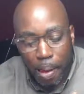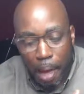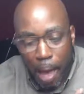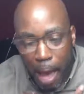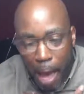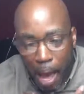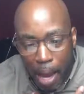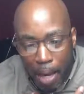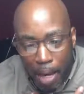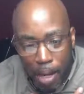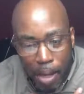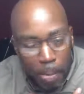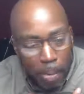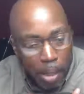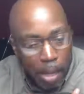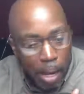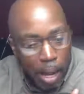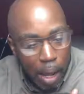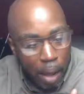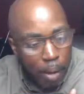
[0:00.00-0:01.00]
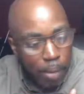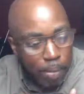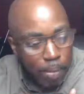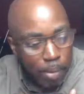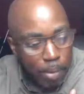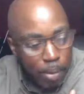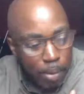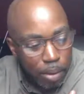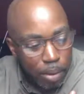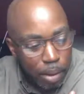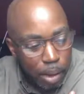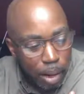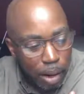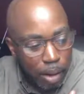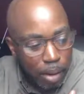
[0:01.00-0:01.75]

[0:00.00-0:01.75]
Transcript: I come a lot, all